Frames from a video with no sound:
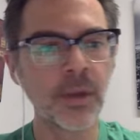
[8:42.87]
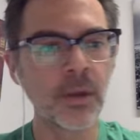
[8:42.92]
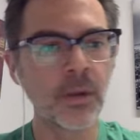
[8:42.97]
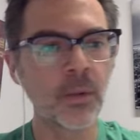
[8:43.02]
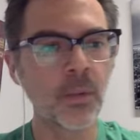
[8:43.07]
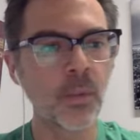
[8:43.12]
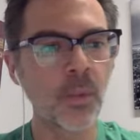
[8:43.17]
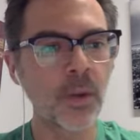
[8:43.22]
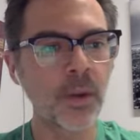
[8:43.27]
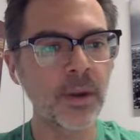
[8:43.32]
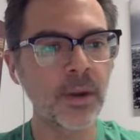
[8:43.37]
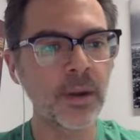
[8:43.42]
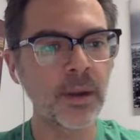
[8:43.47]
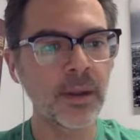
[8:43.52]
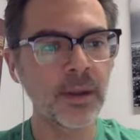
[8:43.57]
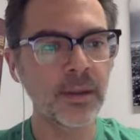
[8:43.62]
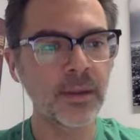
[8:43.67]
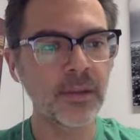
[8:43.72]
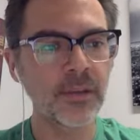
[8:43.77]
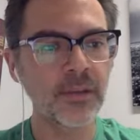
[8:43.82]
One
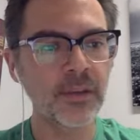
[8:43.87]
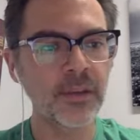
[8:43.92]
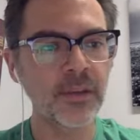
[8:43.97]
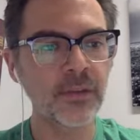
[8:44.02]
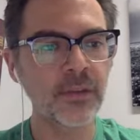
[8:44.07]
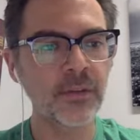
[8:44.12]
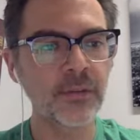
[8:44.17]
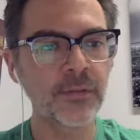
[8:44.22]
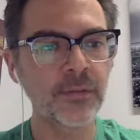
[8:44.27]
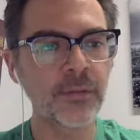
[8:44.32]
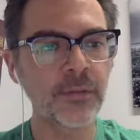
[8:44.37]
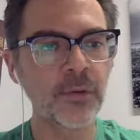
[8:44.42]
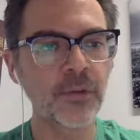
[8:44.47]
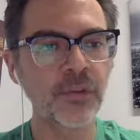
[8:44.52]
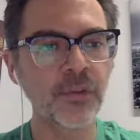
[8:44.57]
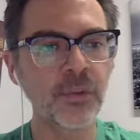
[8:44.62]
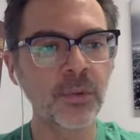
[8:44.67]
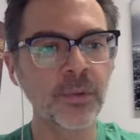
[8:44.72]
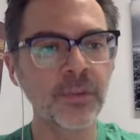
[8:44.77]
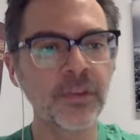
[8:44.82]
says
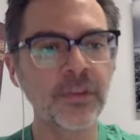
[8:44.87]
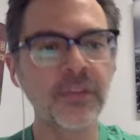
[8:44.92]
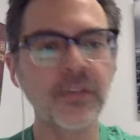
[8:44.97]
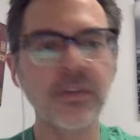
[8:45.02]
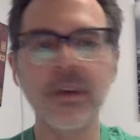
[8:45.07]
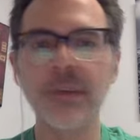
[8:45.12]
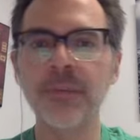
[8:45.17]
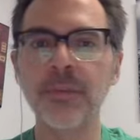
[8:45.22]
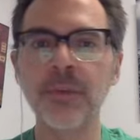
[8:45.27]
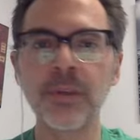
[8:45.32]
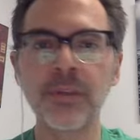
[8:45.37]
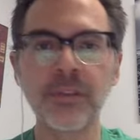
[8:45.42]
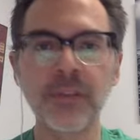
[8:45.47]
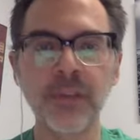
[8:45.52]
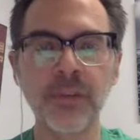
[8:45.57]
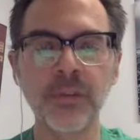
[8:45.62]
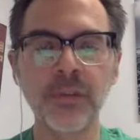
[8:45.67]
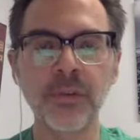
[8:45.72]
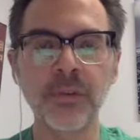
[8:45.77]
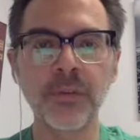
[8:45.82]
Virtual Discovery
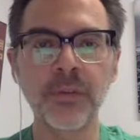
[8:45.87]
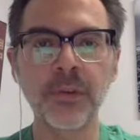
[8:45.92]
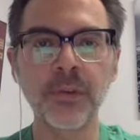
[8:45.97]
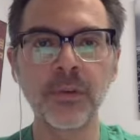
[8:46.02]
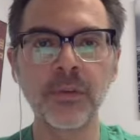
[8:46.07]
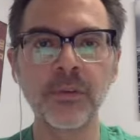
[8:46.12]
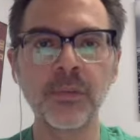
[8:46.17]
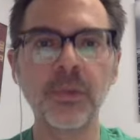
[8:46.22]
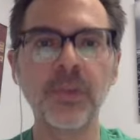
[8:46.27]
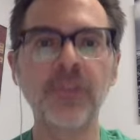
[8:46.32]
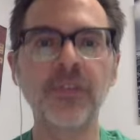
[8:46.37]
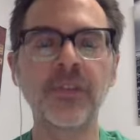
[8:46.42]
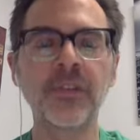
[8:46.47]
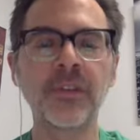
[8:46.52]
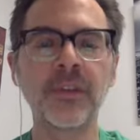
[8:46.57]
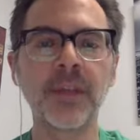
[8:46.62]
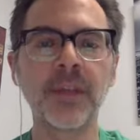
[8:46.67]
Centrifuge, which is